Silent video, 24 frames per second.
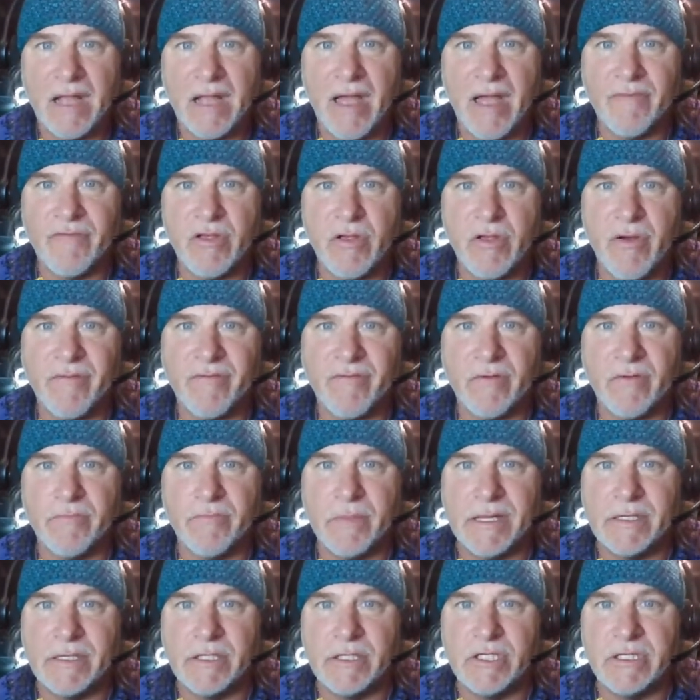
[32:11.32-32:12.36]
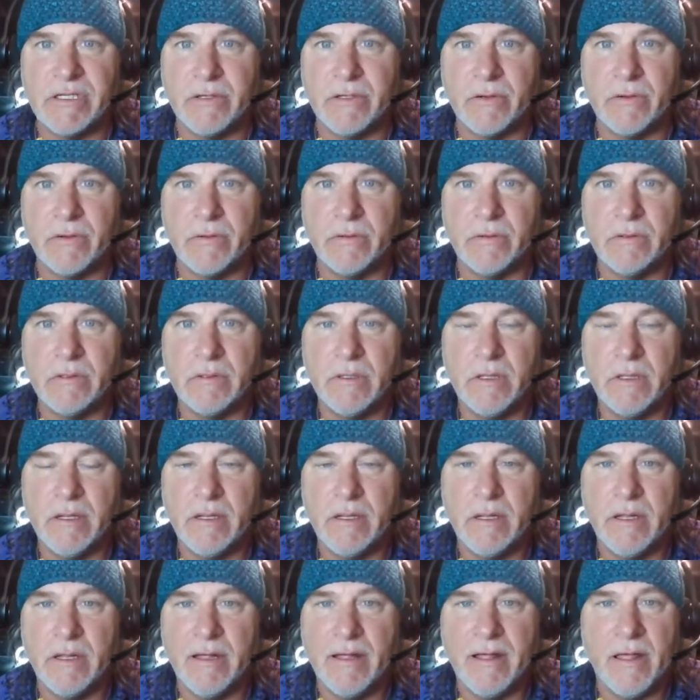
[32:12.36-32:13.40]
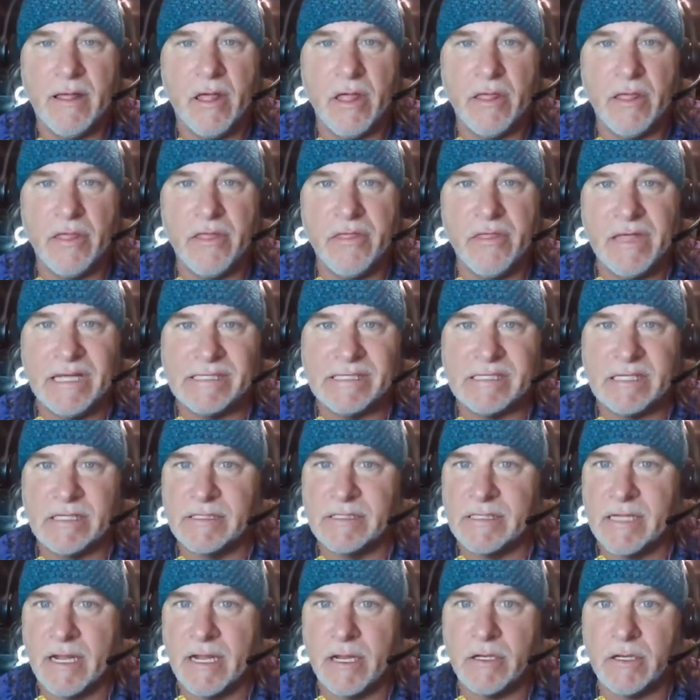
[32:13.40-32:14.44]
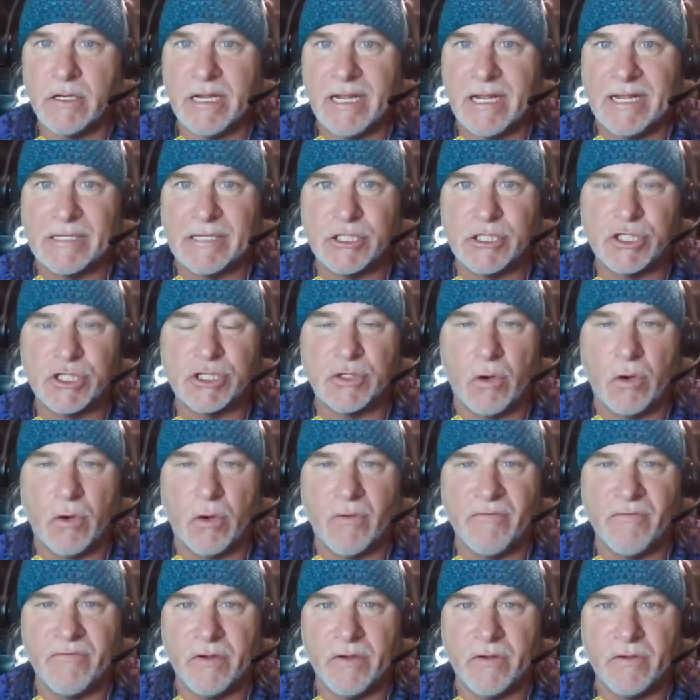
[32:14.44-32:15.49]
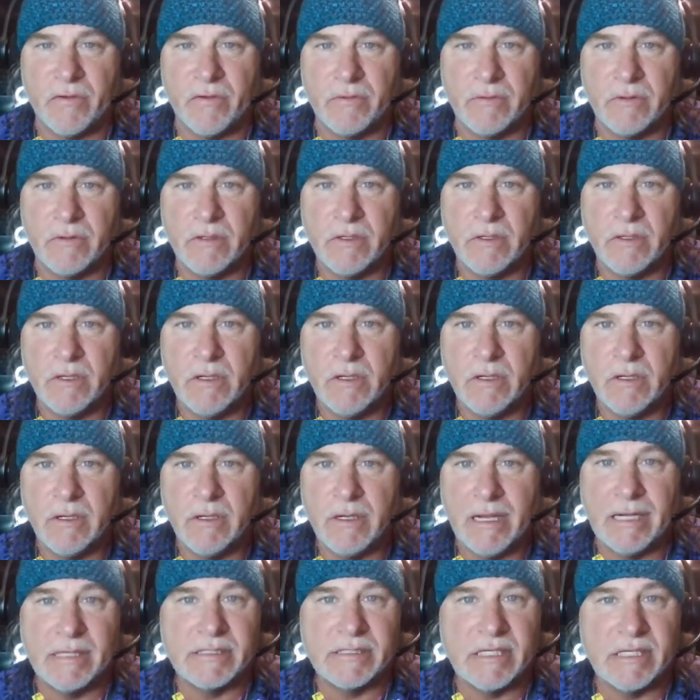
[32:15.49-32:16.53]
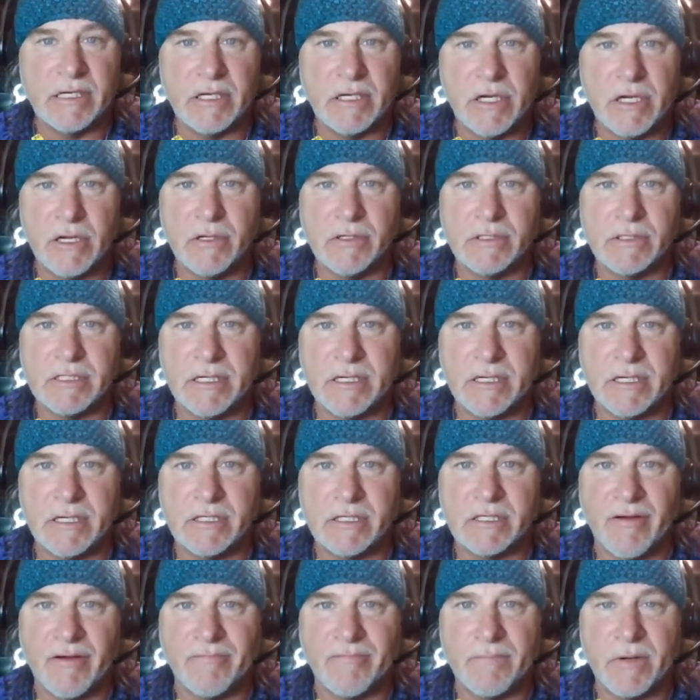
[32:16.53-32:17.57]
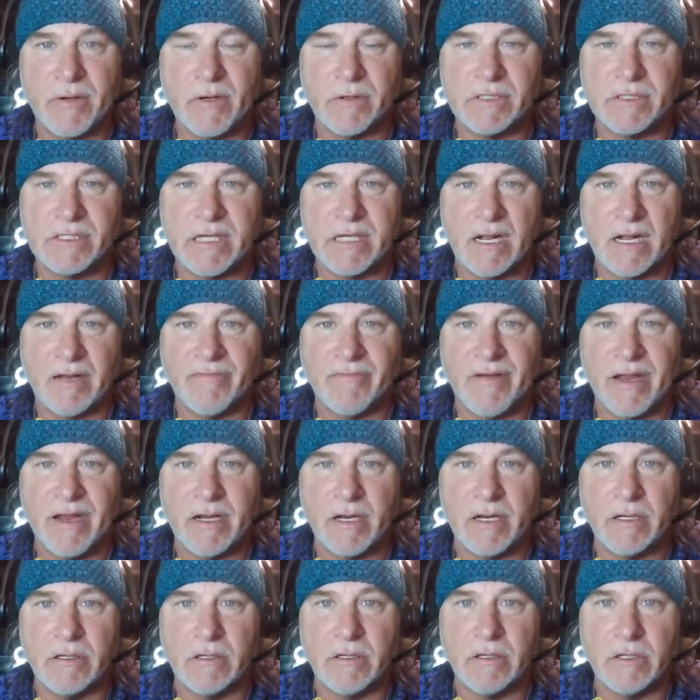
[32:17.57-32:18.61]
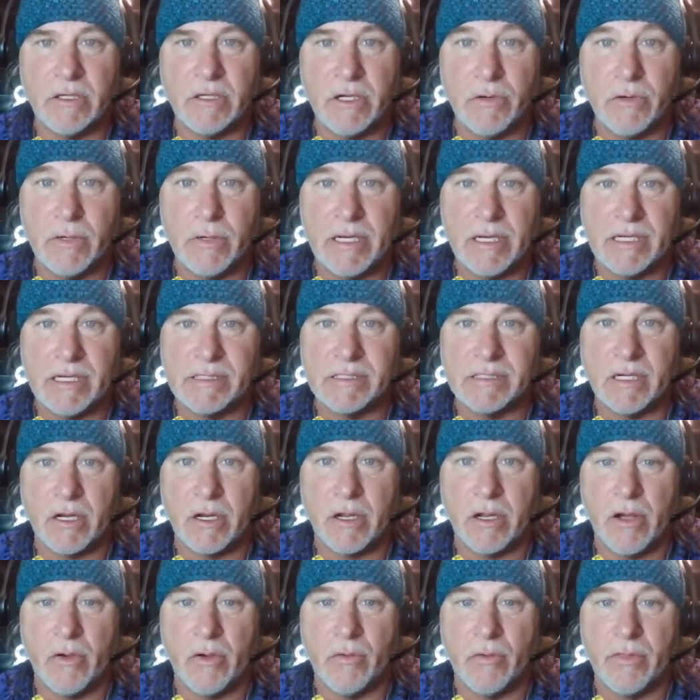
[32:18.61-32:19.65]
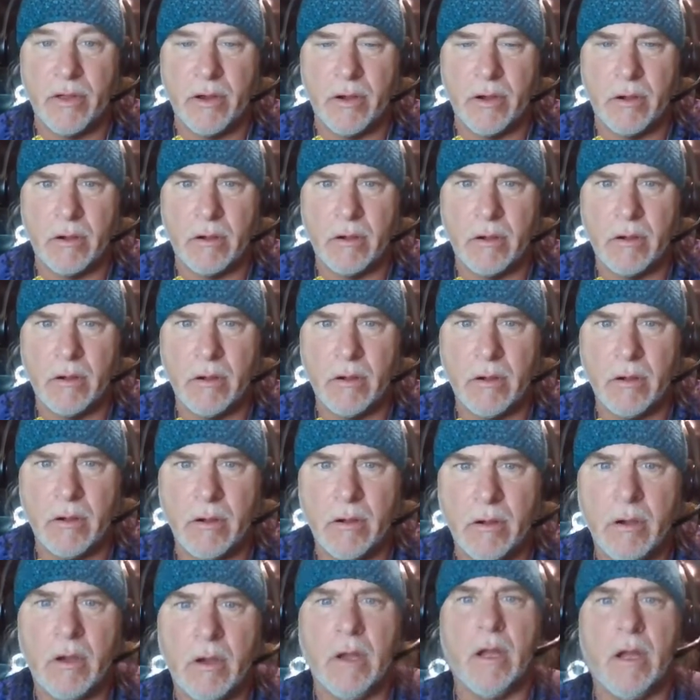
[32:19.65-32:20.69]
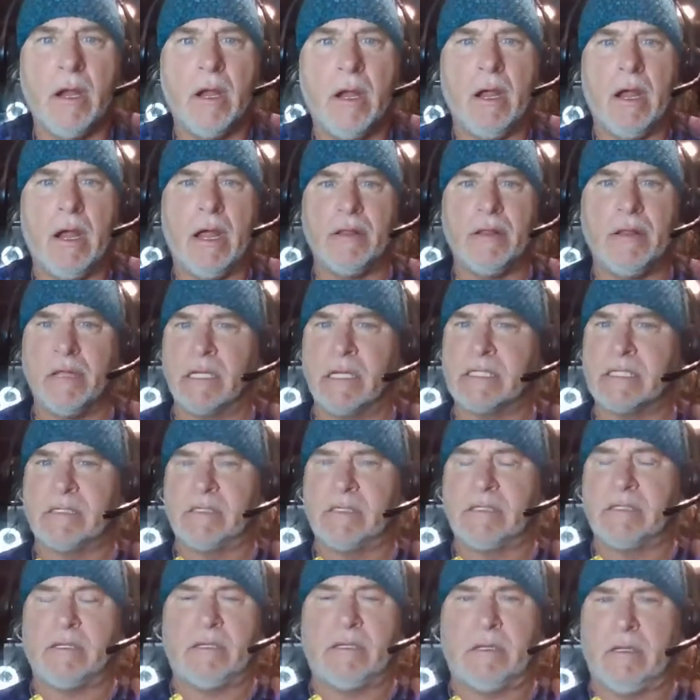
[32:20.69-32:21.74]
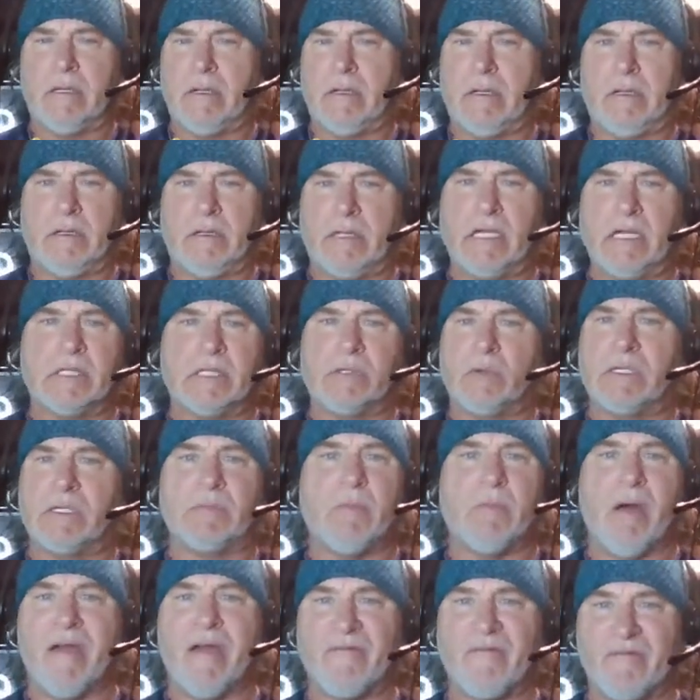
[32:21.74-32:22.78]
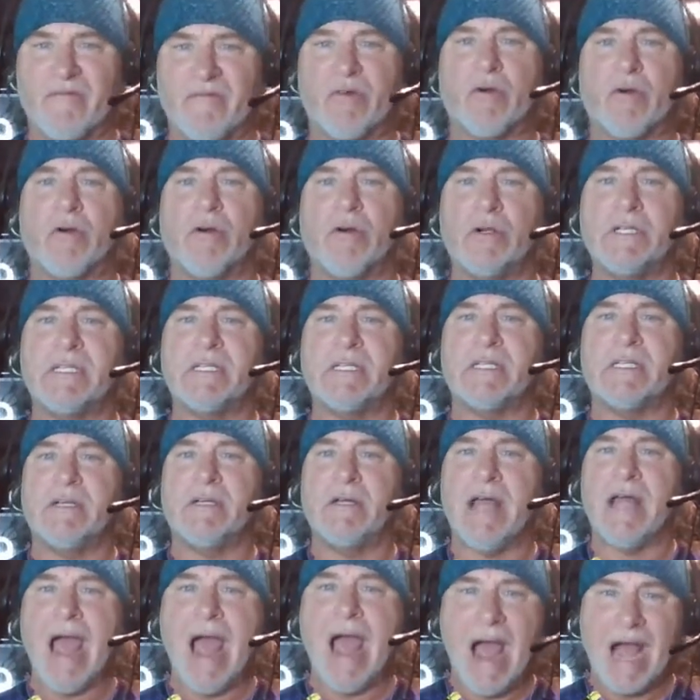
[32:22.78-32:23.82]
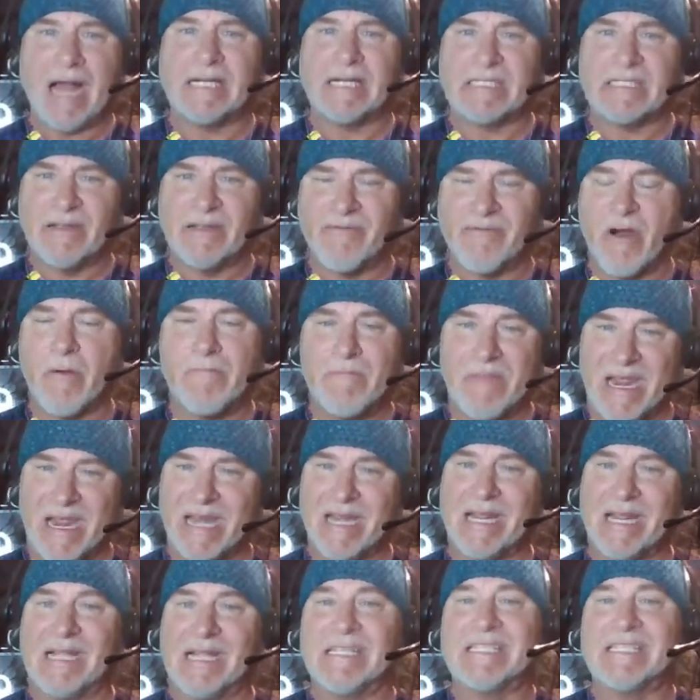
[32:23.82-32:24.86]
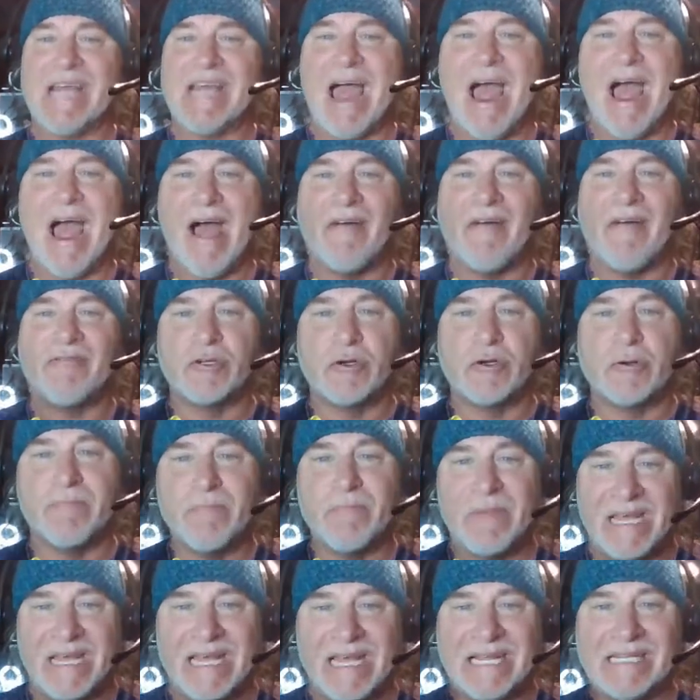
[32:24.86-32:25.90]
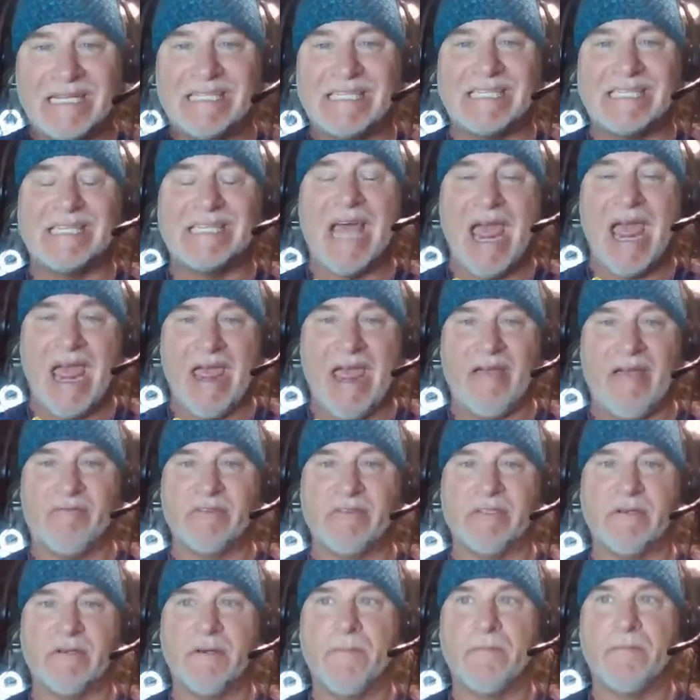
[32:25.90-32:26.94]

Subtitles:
have you ever been to this? Is it? It's soul food. It's in Houston. It's off Pierce Elevated. You need to go there. And this was my first act of obedience after being saved.